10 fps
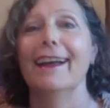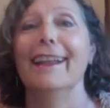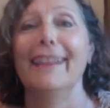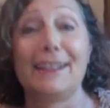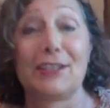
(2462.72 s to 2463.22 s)

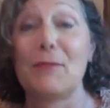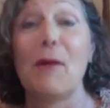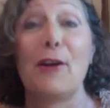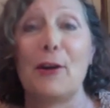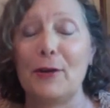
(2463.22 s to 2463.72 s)
That's
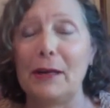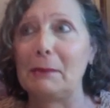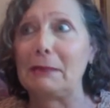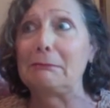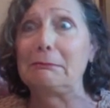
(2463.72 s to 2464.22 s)
tomorrow. And I'm
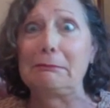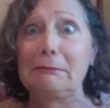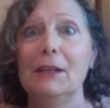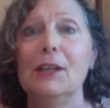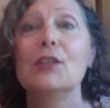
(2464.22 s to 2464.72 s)
like, oh.
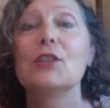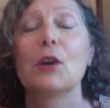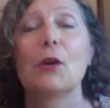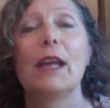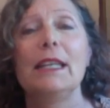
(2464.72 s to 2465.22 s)
So
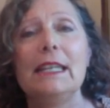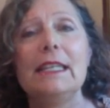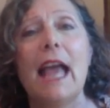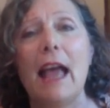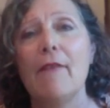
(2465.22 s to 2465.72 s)
yeah, I need
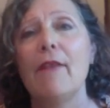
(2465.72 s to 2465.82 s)
to have that.